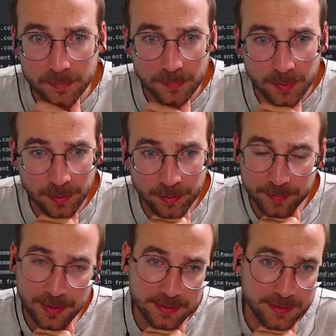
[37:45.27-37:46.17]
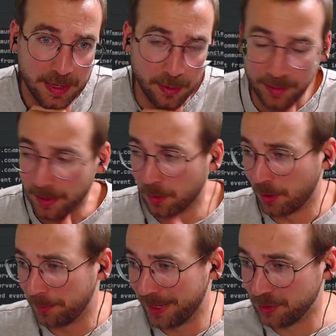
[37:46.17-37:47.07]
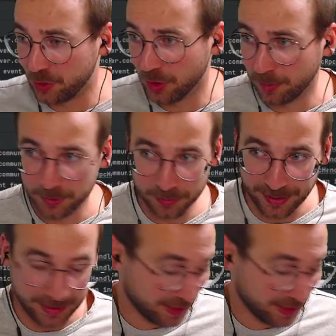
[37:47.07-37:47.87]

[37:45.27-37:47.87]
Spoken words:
I think that's our main job today.